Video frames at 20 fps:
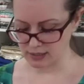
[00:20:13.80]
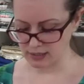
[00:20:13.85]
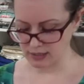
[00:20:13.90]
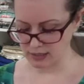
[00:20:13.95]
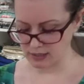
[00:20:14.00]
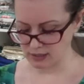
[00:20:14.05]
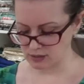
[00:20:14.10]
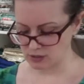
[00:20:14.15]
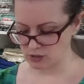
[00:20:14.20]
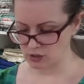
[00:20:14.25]
I
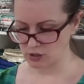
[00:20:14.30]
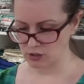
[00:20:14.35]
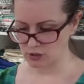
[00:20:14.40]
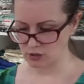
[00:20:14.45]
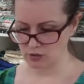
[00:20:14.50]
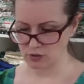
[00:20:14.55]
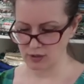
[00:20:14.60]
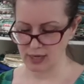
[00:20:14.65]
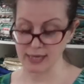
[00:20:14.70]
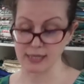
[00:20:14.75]
need
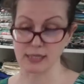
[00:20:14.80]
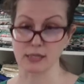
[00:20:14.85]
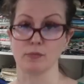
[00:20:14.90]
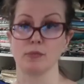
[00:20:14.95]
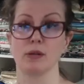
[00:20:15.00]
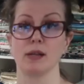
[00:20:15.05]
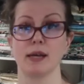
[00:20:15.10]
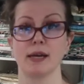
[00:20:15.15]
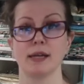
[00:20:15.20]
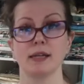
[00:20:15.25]
to get
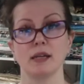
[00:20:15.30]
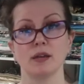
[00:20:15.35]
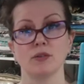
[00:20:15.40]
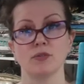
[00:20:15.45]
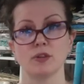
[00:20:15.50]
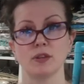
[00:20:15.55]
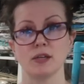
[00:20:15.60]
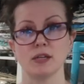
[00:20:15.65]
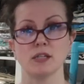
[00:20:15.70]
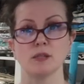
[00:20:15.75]
some lining
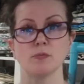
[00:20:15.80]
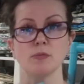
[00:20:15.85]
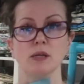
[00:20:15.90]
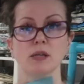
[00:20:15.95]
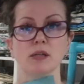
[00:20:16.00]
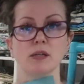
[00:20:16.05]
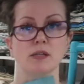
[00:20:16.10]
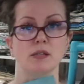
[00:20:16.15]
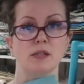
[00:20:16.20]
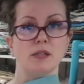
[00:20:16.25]
for this
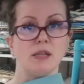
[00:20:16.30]
because